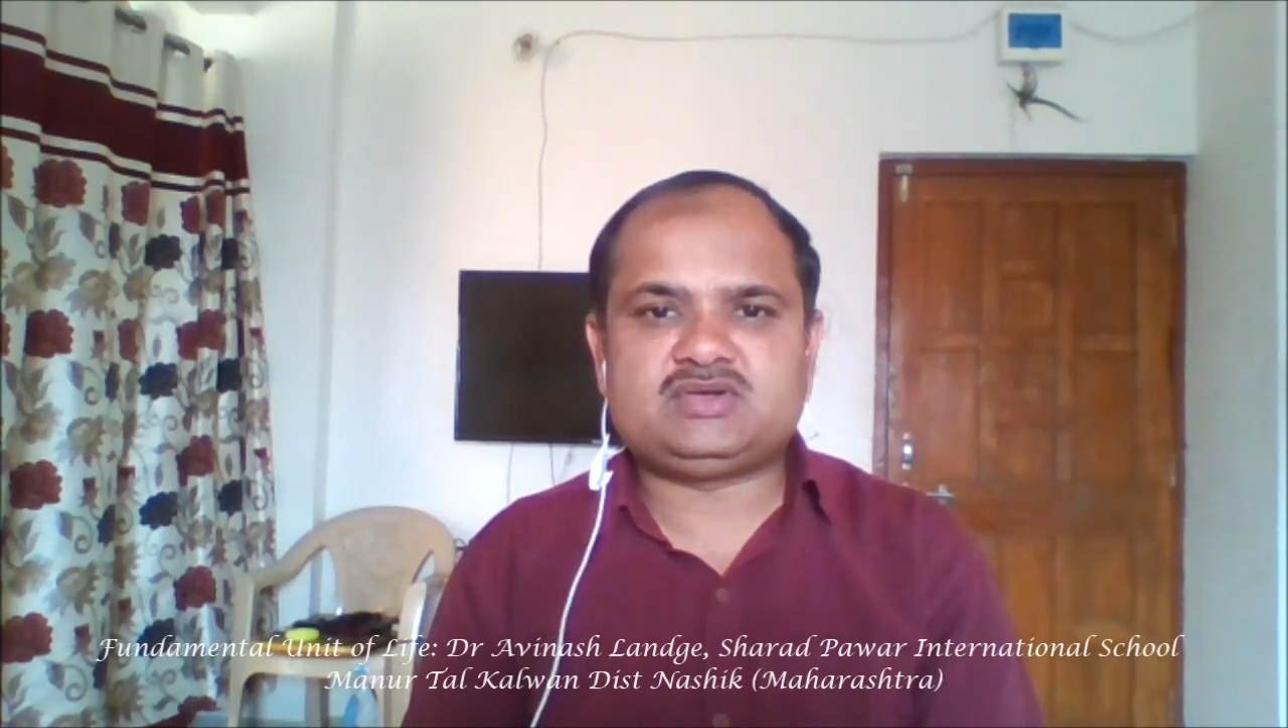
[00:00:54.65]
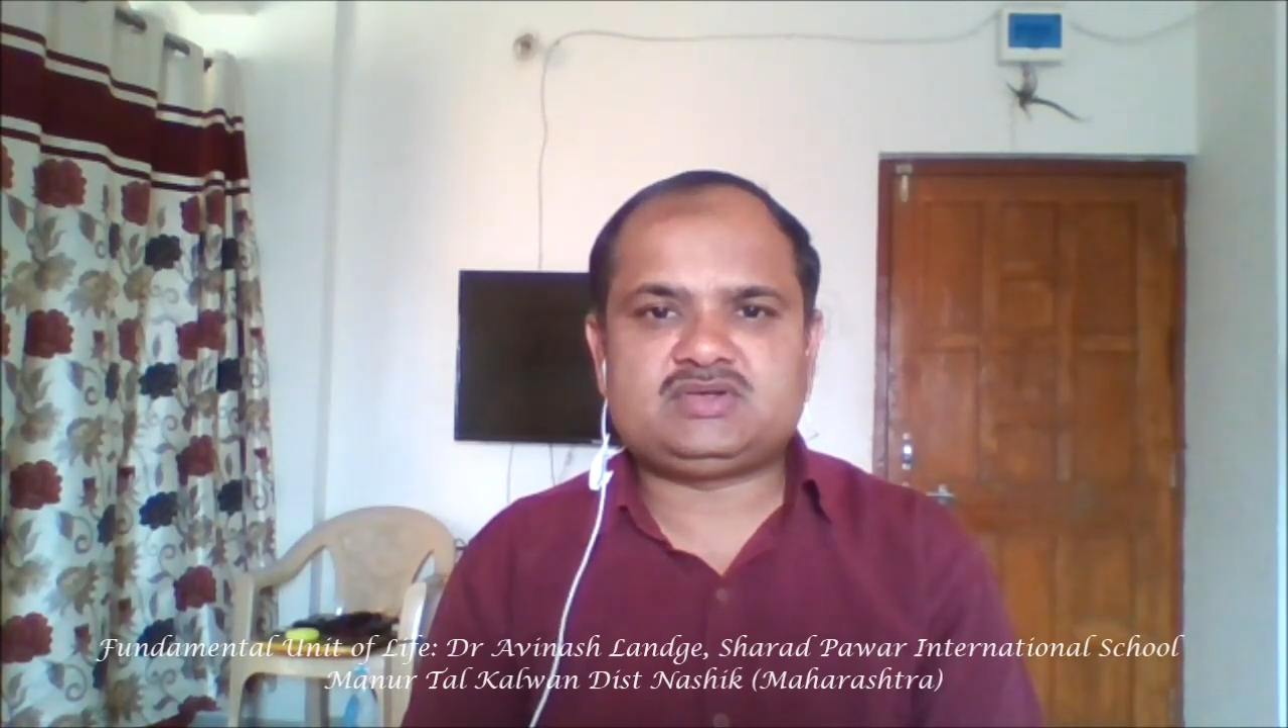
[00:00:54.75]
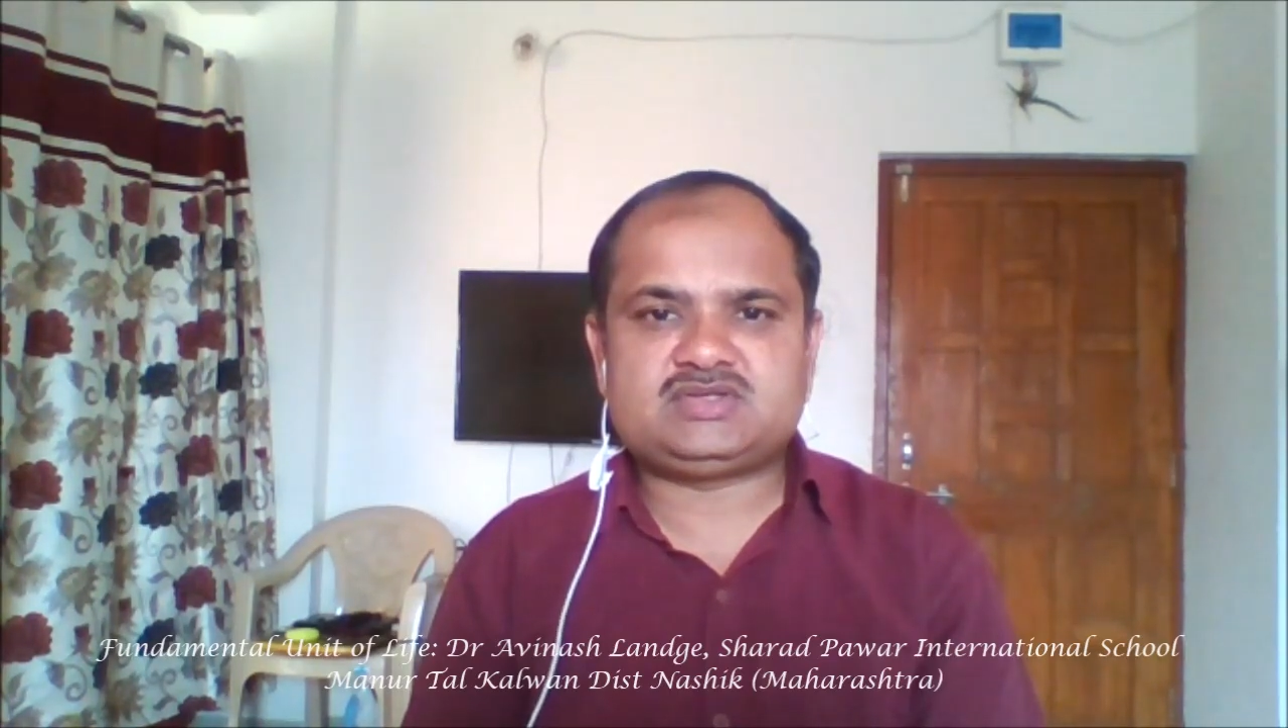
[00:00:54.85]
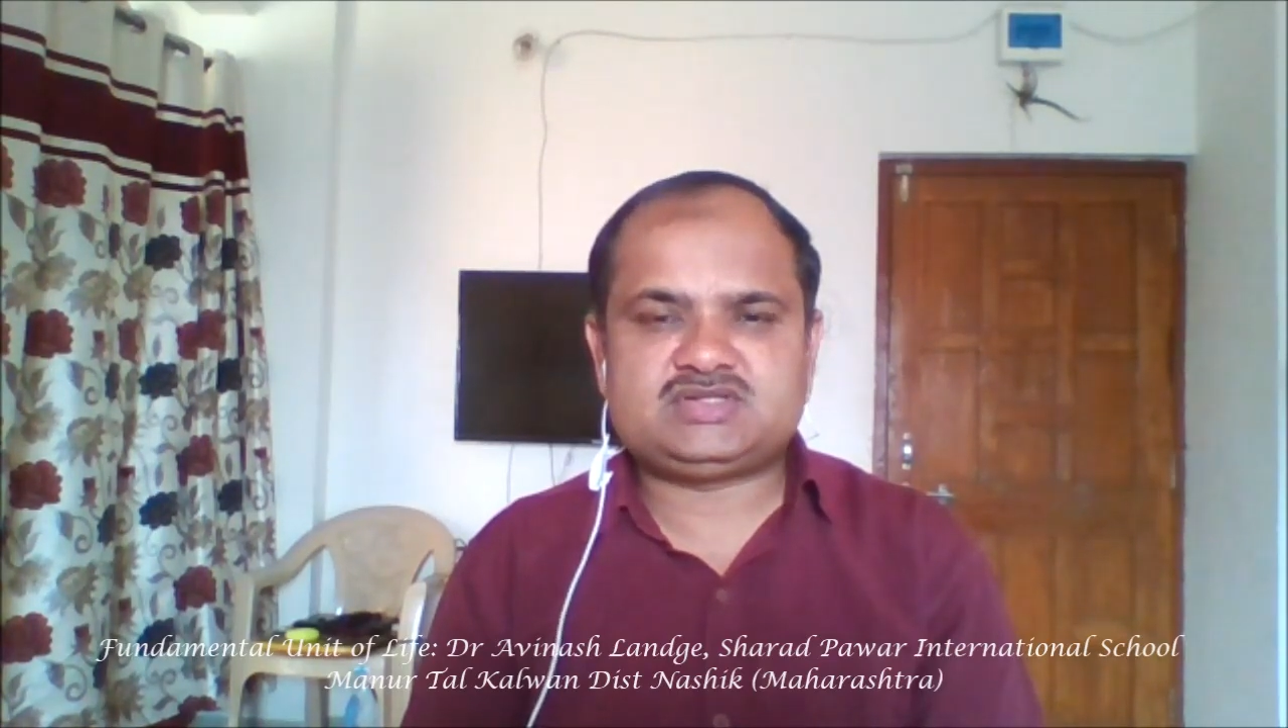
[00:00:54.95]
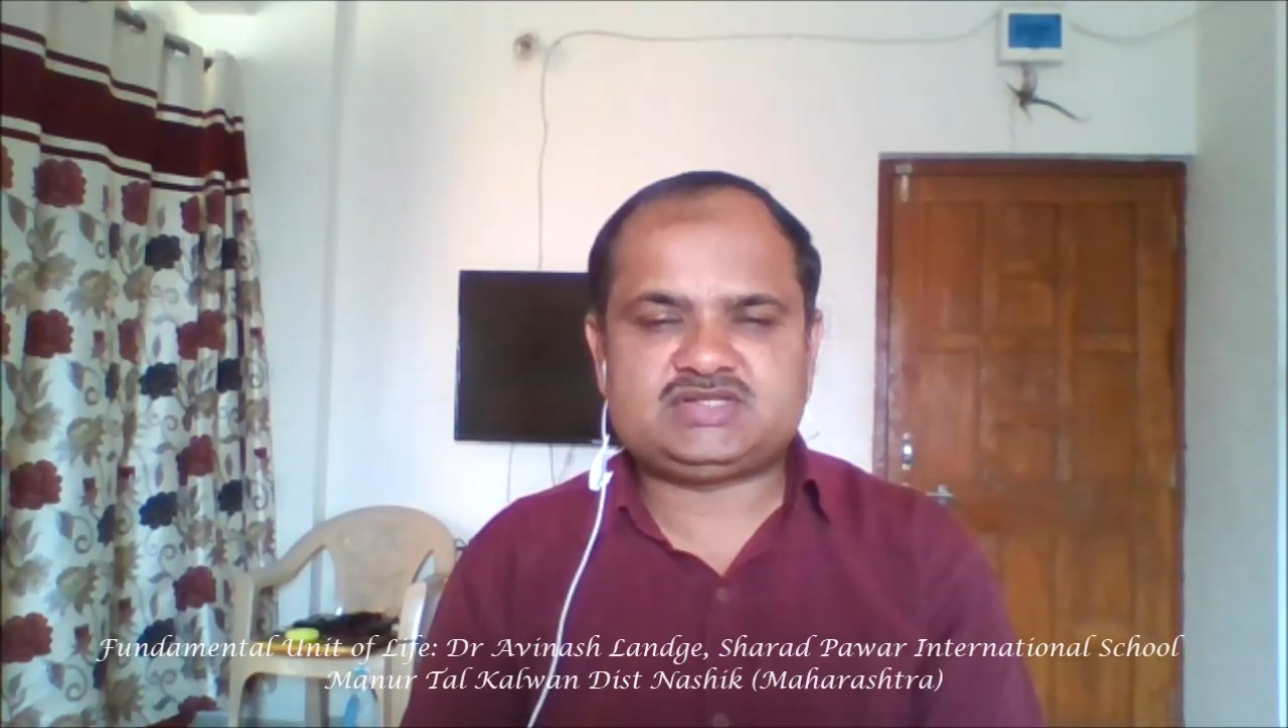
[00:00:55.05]

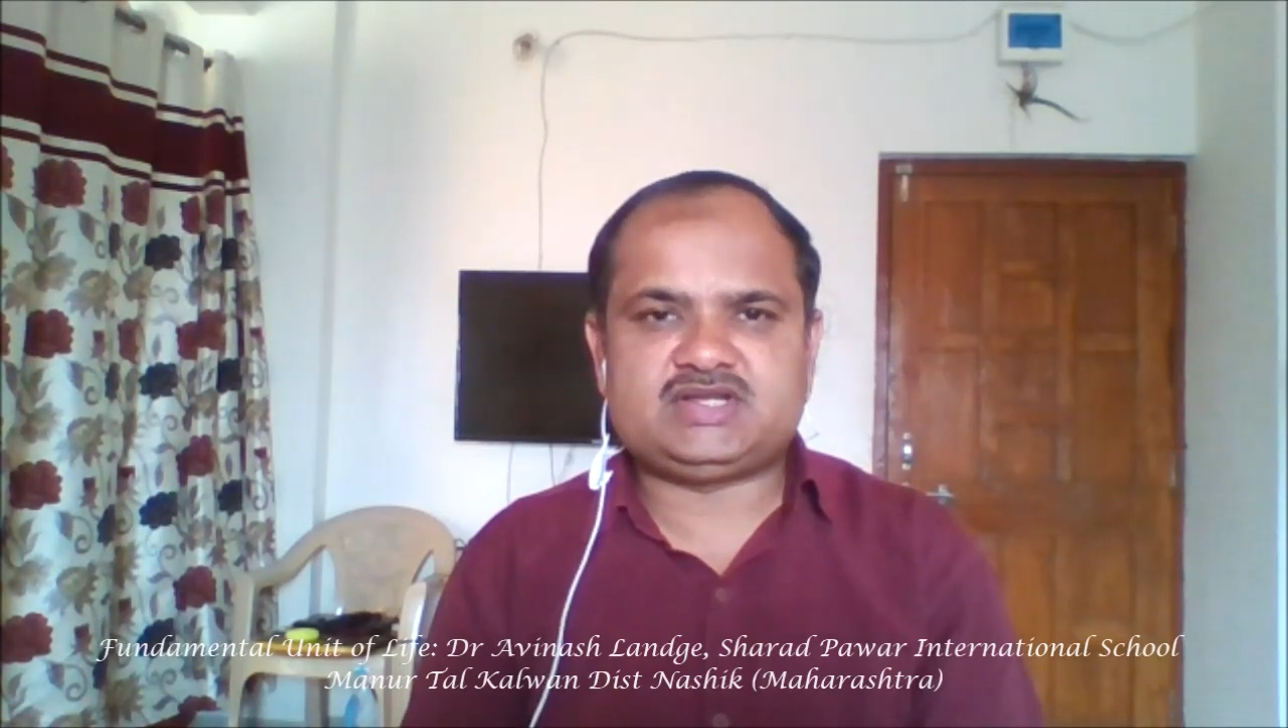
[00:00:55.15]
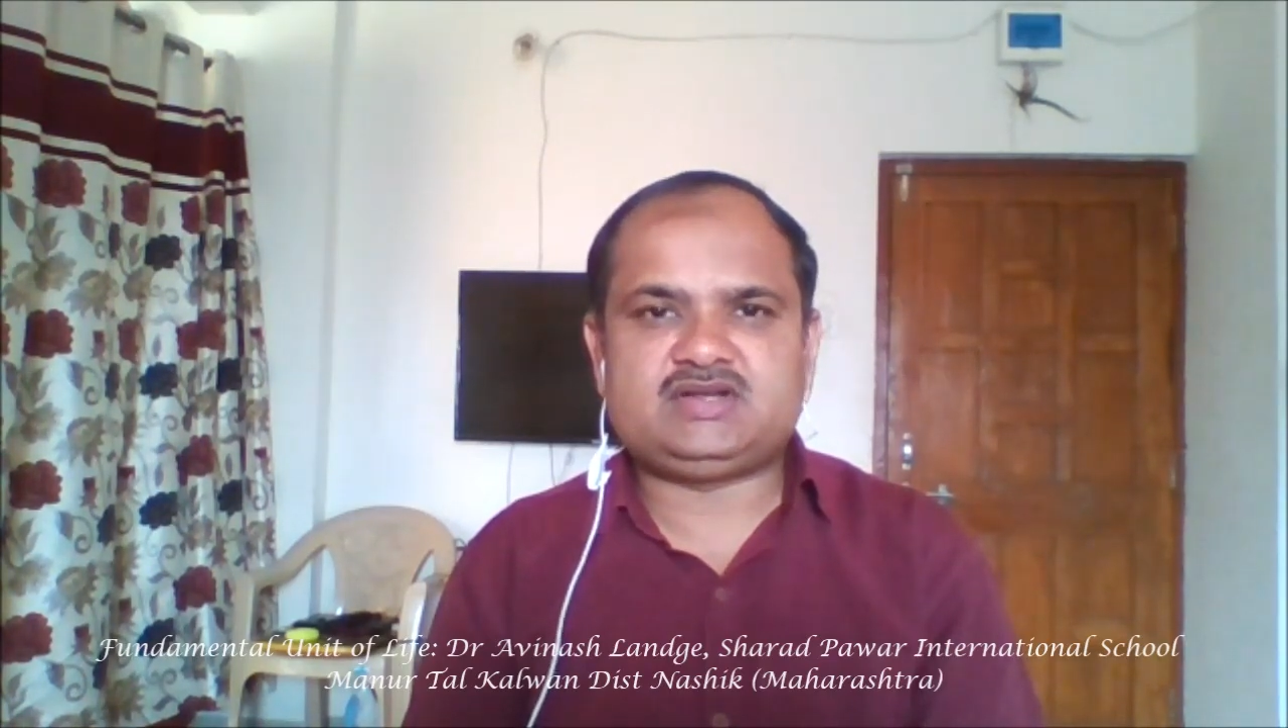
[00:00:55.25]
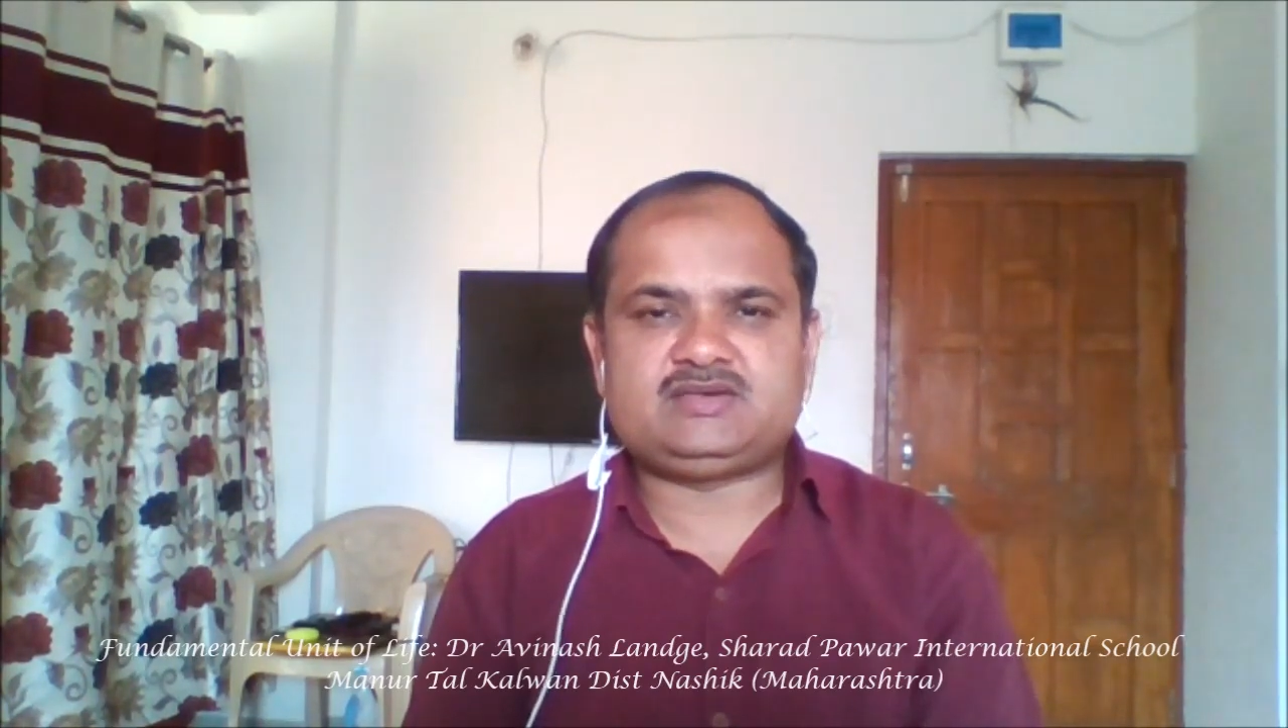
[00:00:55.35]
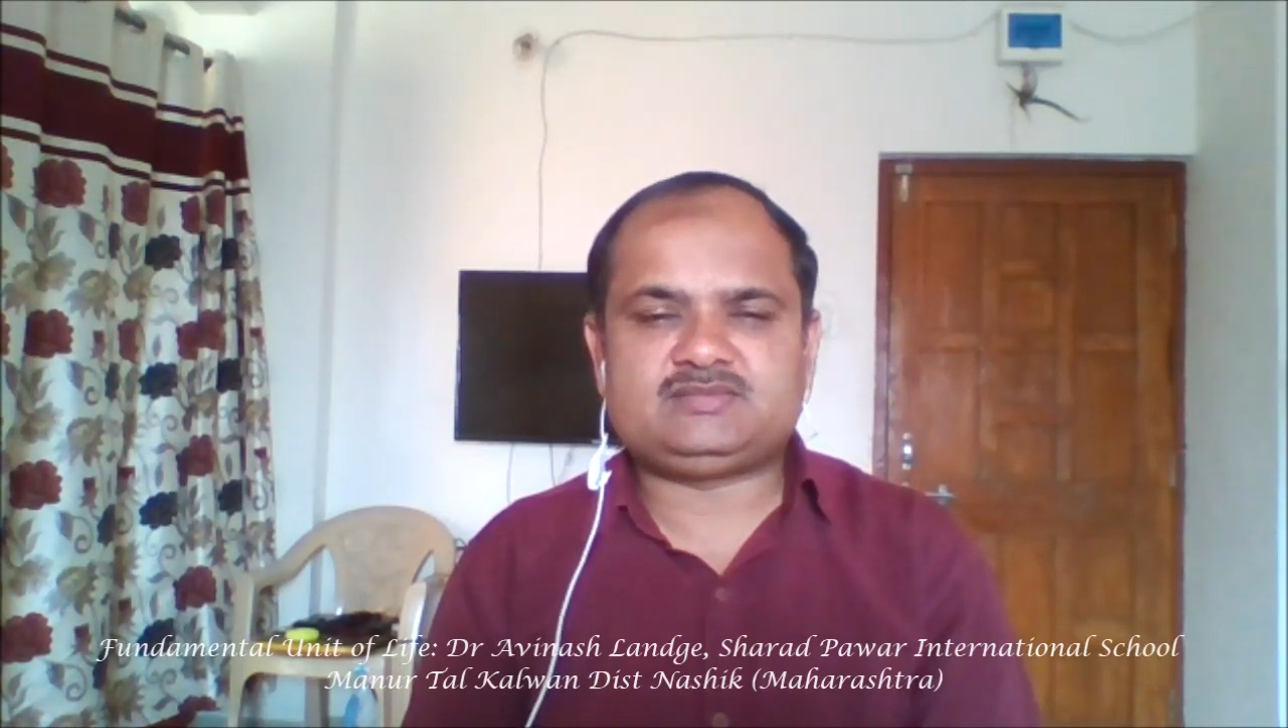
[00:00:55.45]
cell,